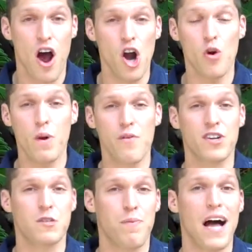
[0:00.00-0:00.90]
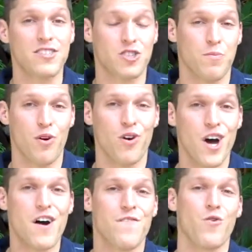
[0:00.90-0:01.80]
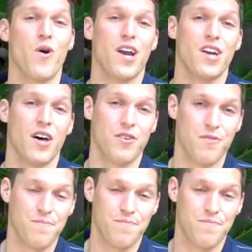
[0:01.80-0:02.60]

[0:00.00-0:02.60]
Are we responsible for one another?